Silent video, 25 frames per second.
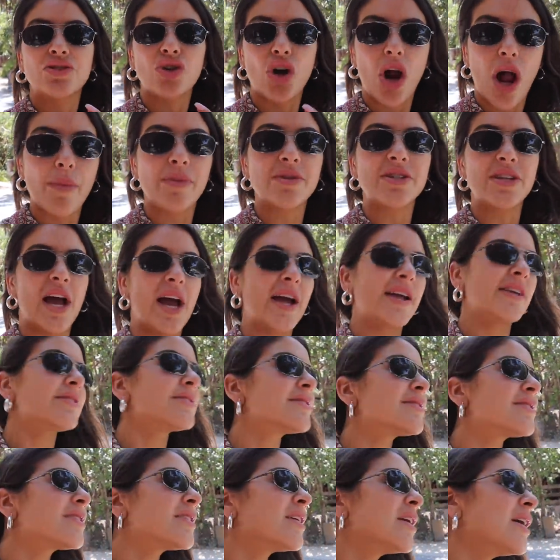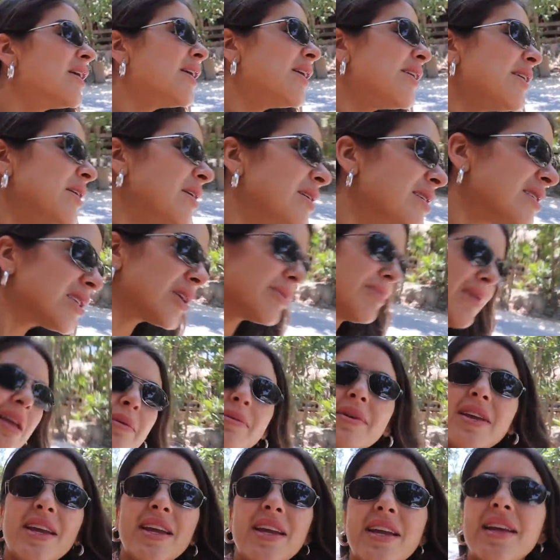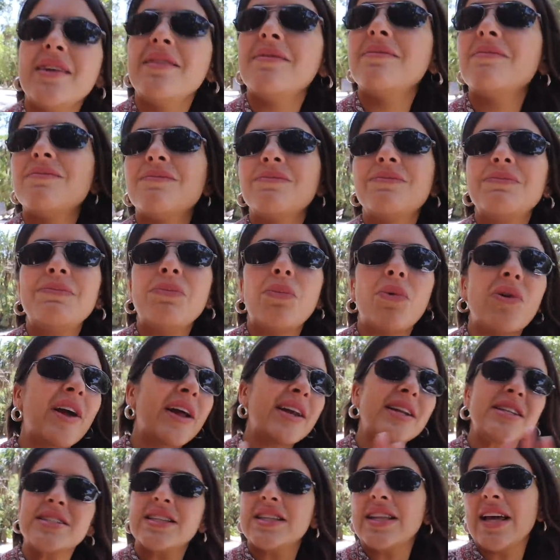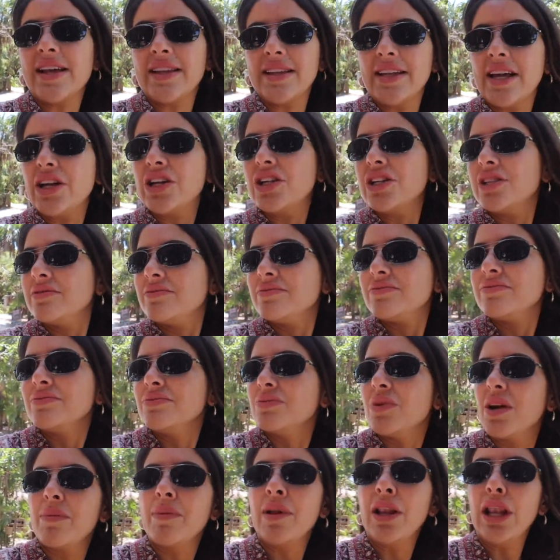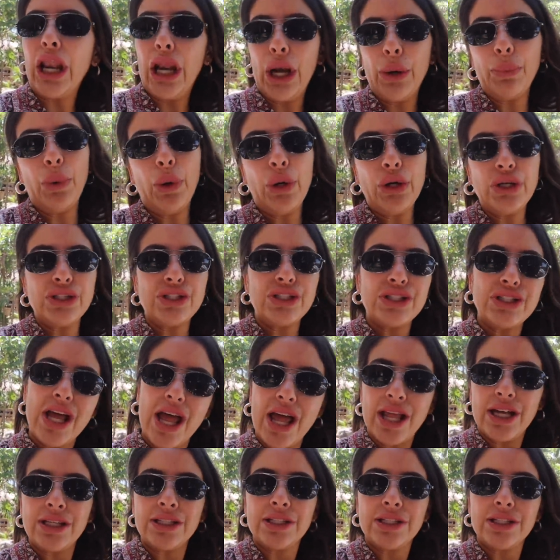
traumatized. So maybe we'll get into that later when I'm a little more zen.